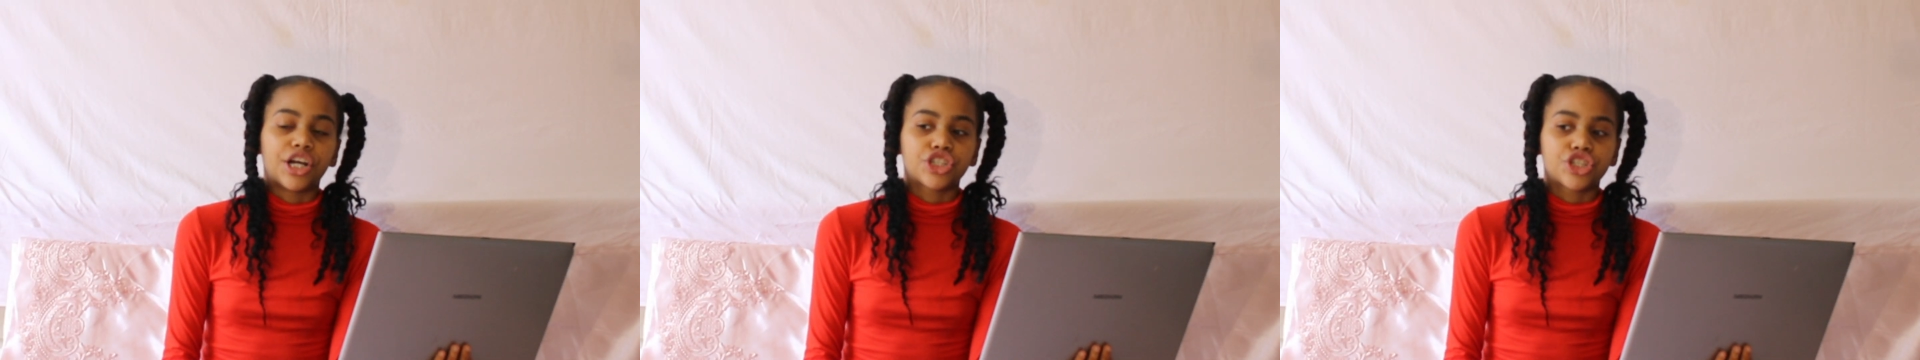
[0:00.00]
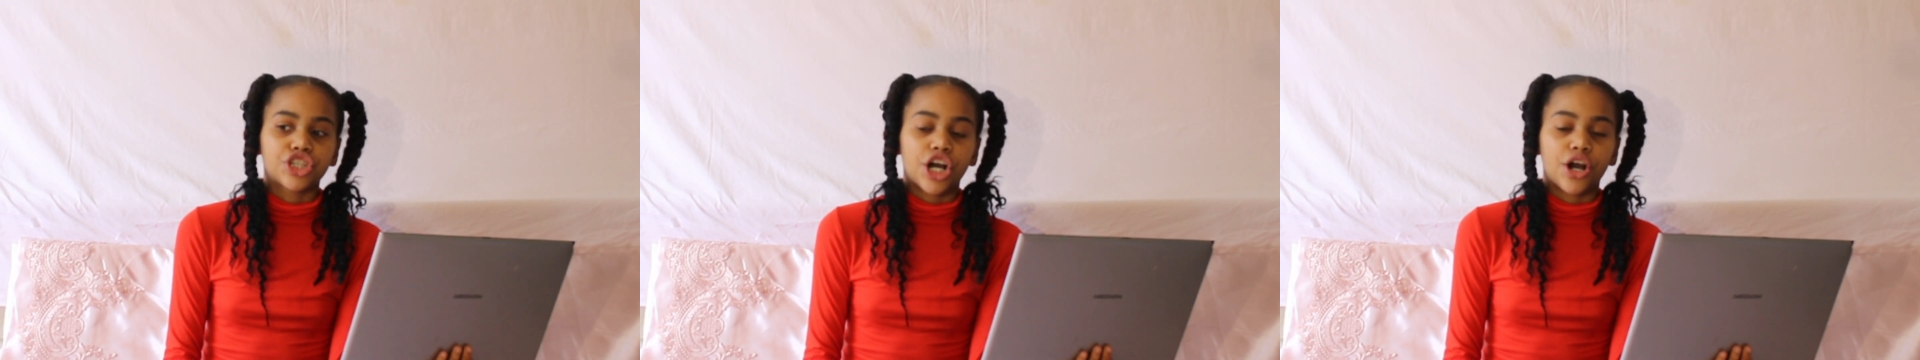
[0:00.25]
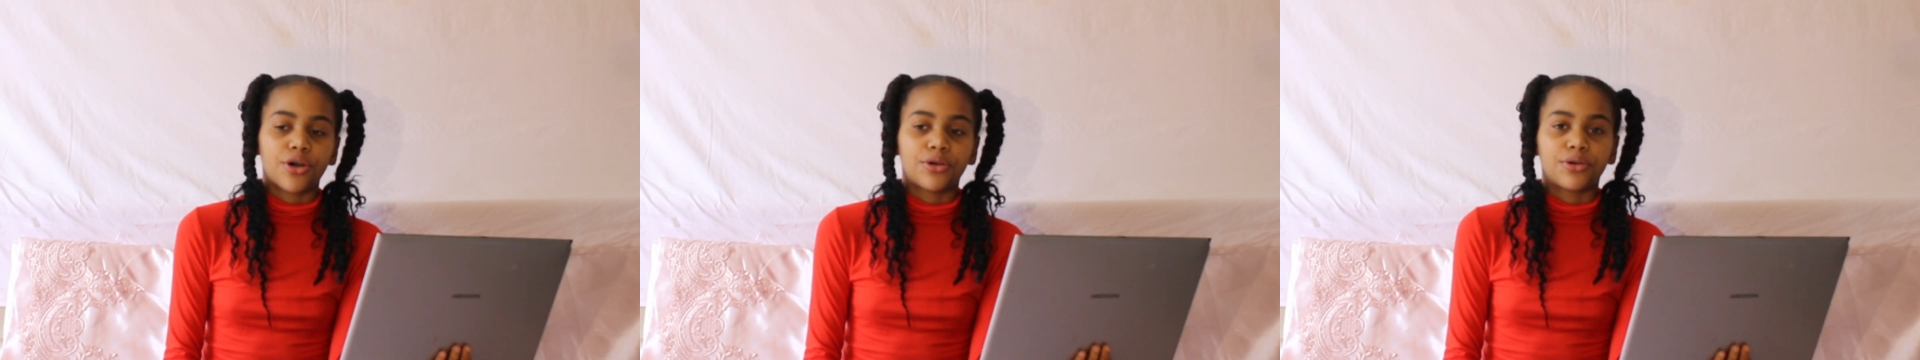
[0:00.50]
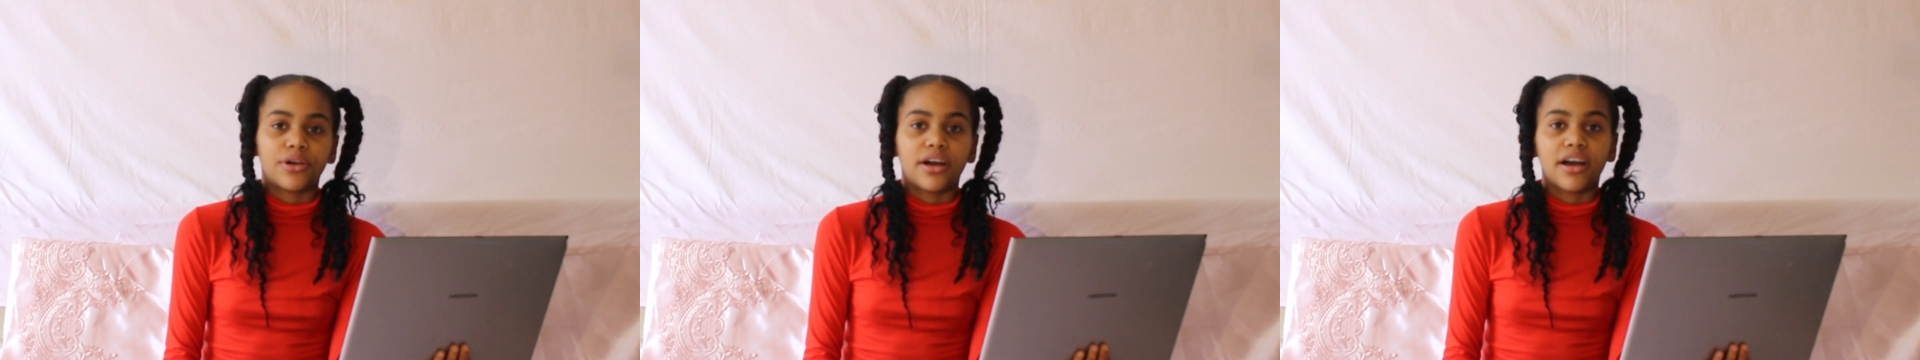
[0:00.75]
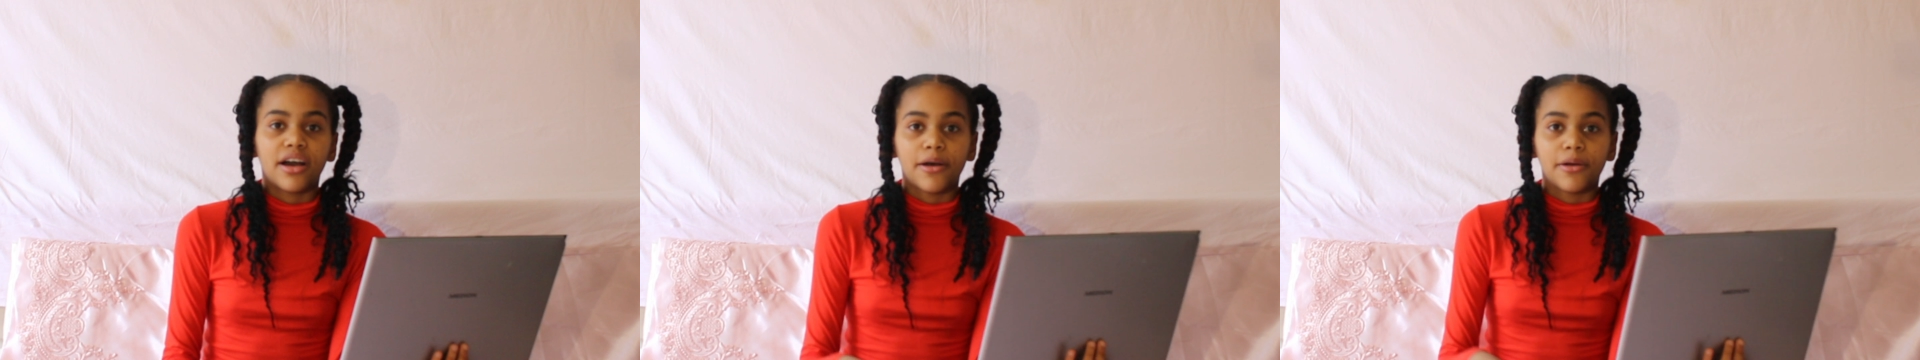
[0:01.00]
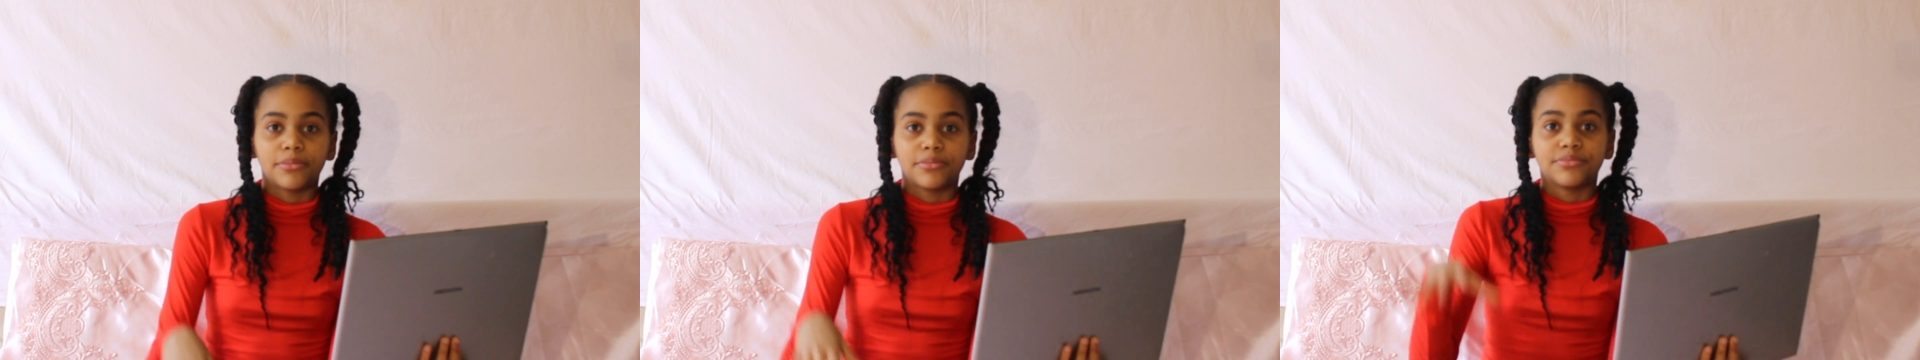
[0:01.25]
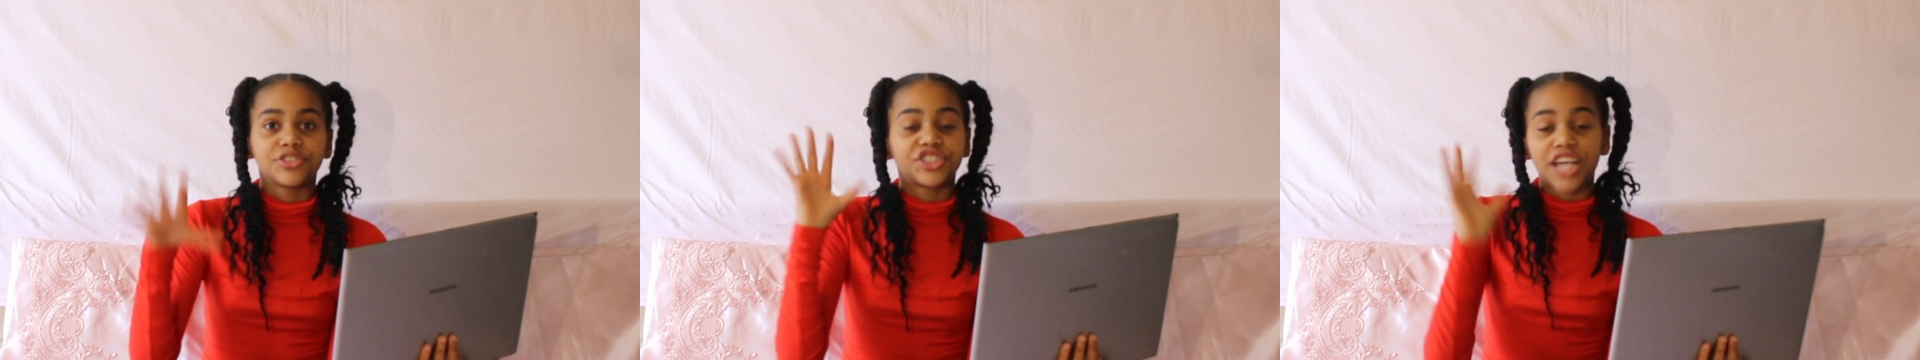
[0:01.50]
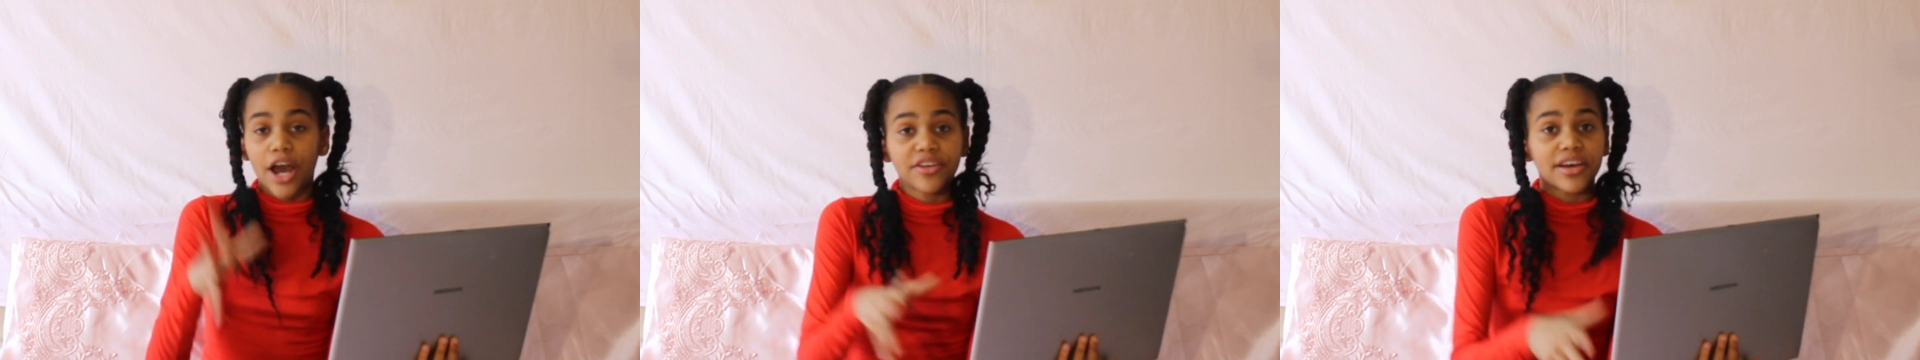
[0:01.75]
So
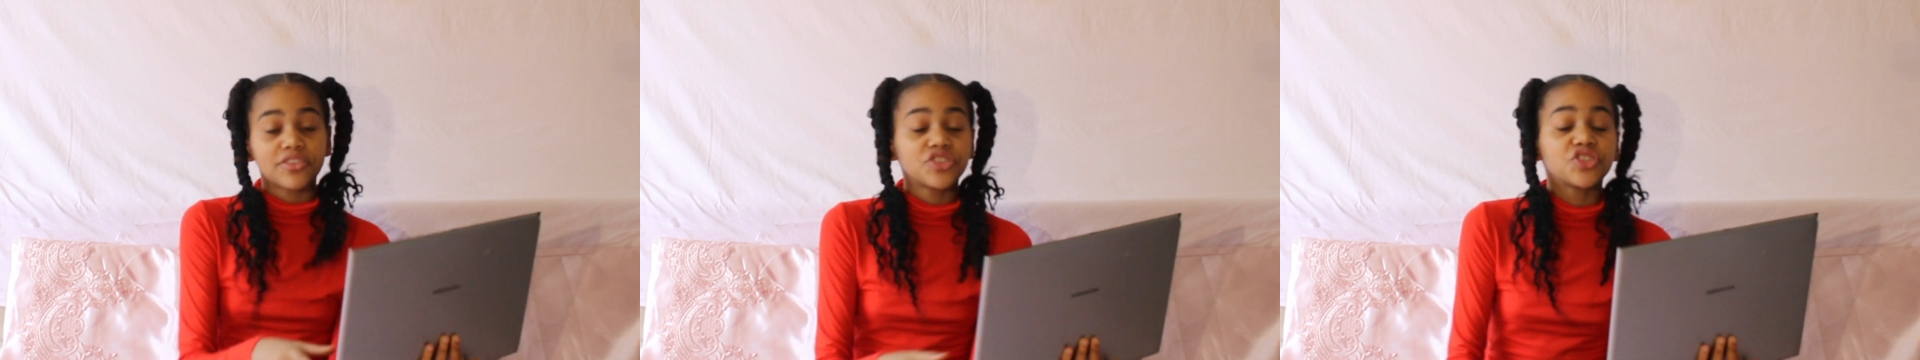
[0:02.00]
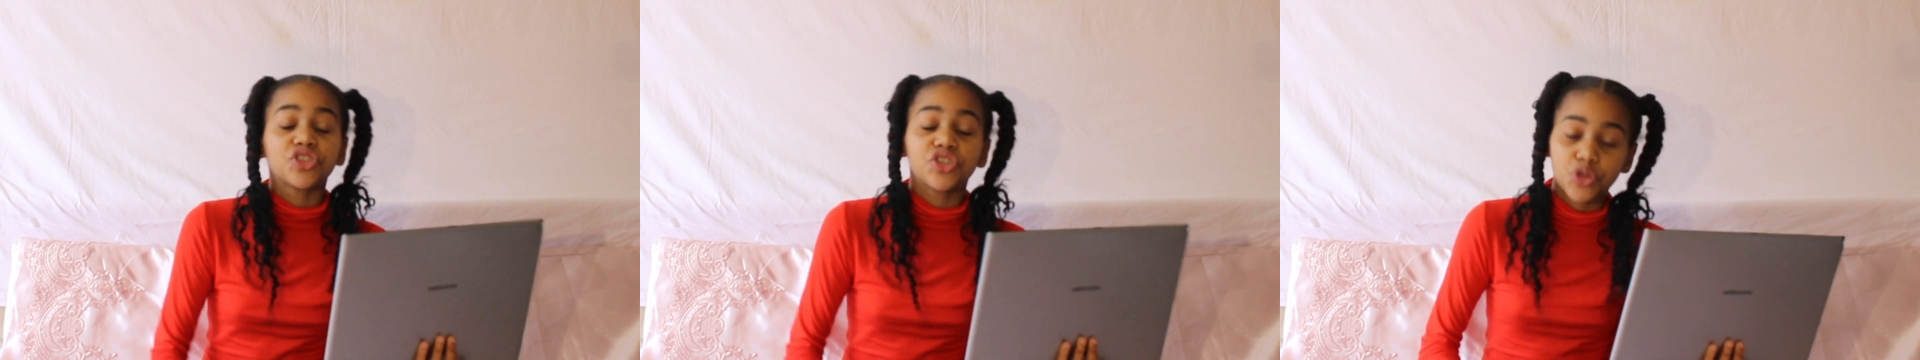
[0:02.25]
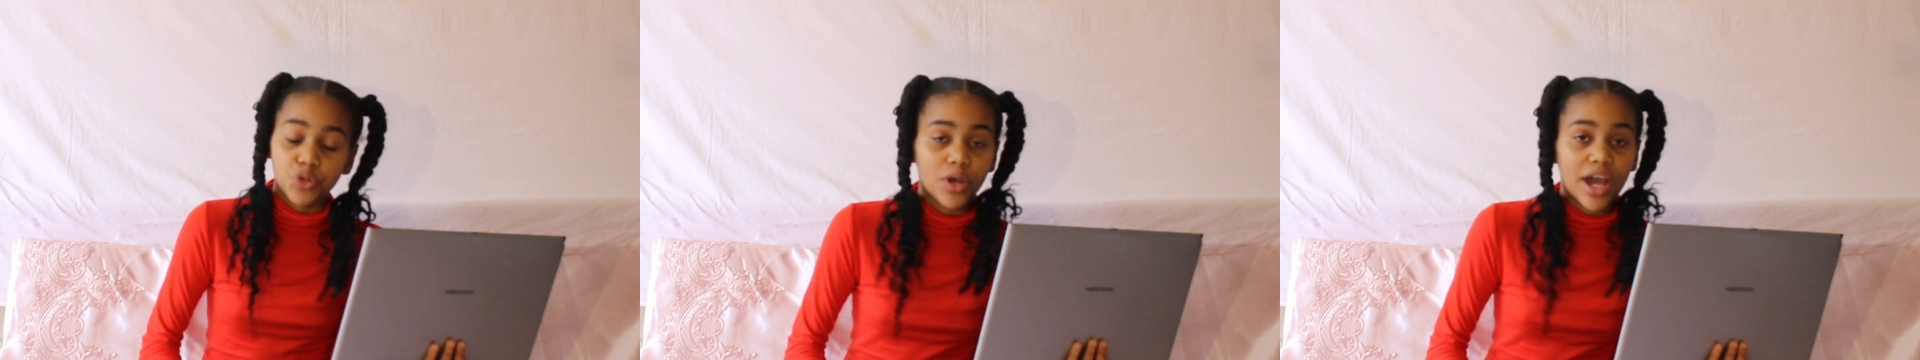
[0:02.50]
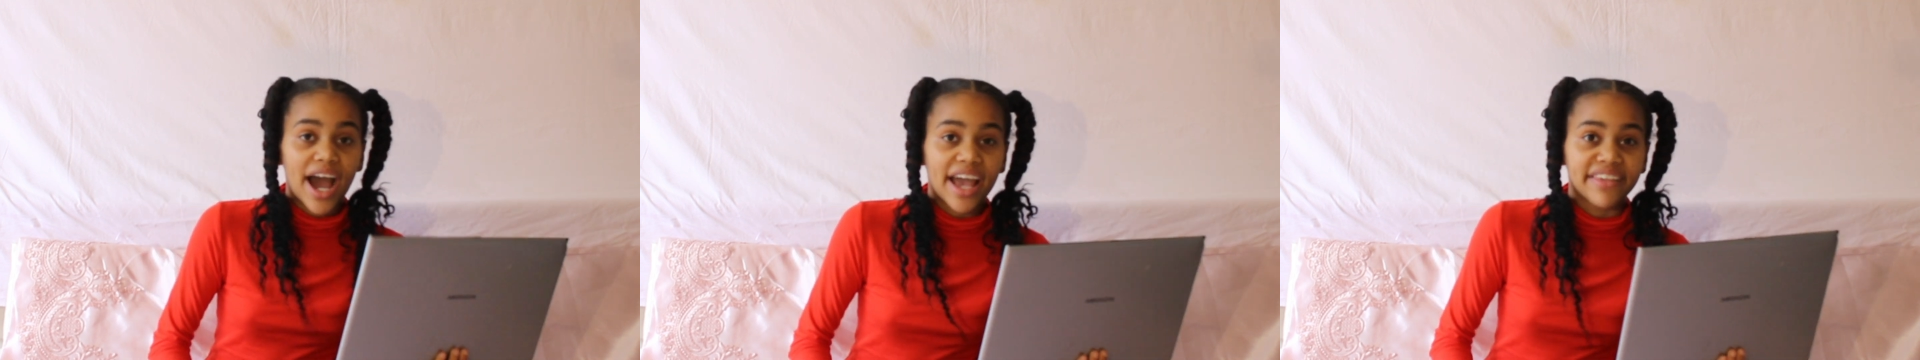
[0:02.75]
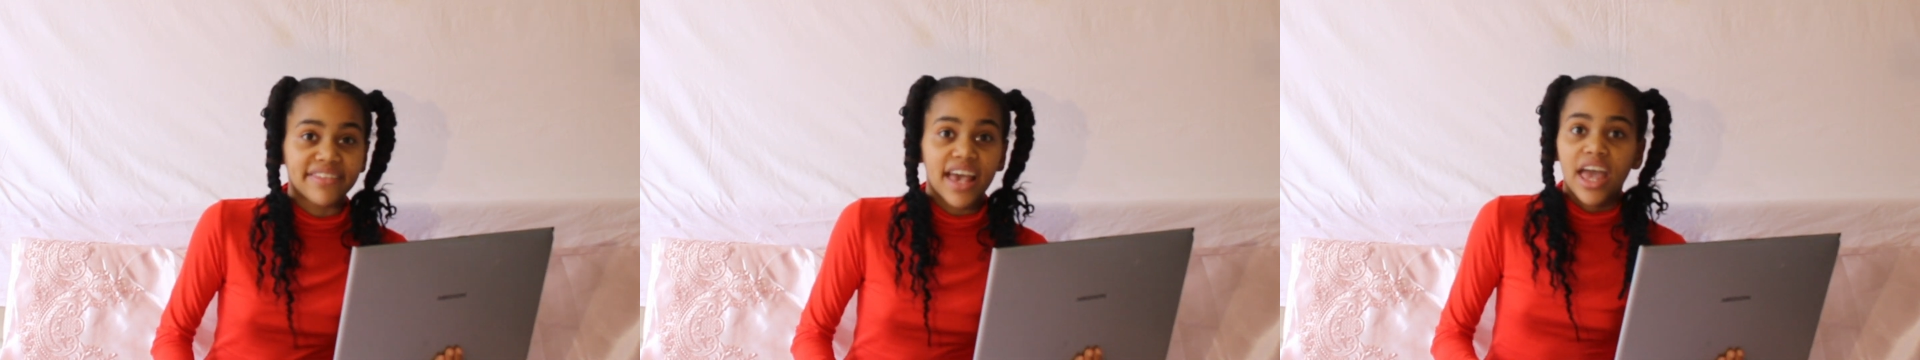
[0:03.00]
shout out to you guys.